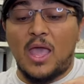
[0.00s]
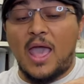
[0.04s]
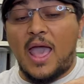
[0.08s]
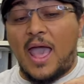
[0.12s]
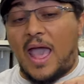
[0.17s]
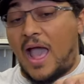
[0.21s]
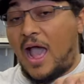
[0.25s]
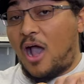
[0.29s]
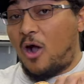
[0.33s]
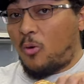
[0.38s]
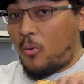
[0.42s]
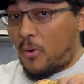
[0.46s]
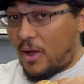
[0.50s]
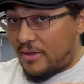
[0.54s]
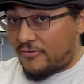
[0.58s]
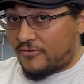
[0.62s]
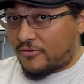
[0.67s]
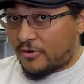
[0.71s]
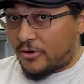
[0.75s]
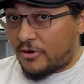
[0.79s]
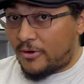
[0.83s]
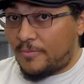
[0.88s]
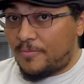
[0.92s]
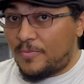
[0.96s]

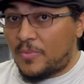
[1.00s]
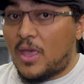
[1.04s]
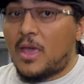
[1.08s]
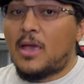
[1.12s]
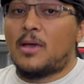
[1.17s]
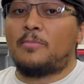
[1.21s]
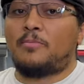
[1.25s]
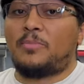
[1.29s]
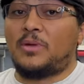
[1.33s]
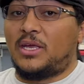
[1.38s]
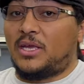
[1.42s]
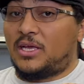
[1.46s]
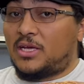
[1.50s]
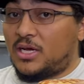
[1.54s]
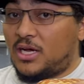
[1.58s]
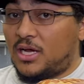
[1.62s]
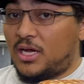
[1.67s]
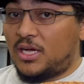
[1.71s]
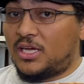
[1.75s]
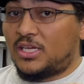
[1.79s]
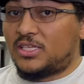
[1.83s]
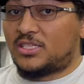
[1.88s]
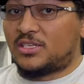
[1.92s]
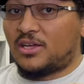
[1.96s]
However,
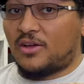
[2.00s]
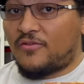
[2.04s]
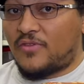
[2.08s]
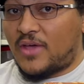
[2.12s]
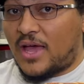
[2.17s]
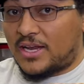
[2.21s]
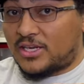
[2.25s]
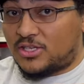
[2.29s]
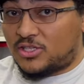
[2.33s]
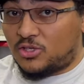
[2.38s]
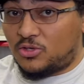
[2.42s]
because of that